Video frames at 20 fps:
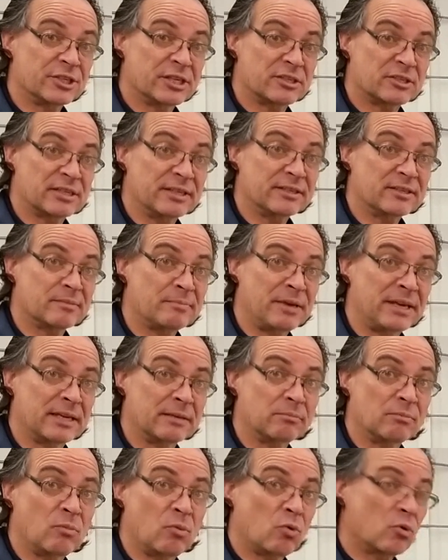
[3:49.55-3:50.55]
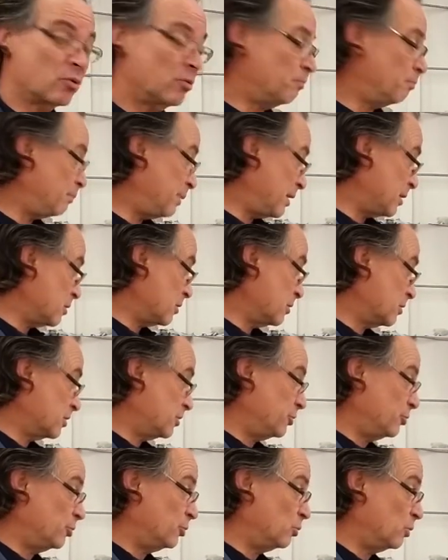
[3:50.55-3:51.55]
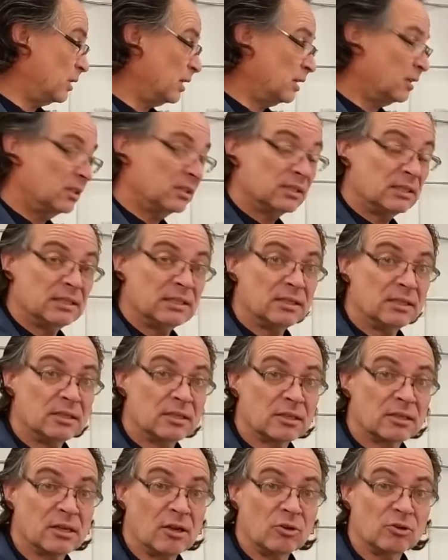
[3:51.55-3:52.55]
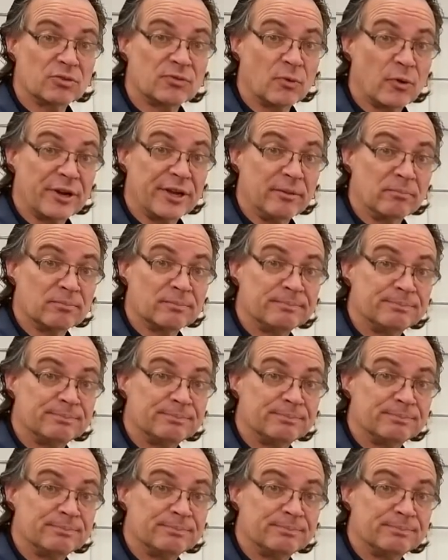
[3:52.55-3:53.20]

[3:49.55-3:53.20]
adjusting it to make it more better to uh, close for you.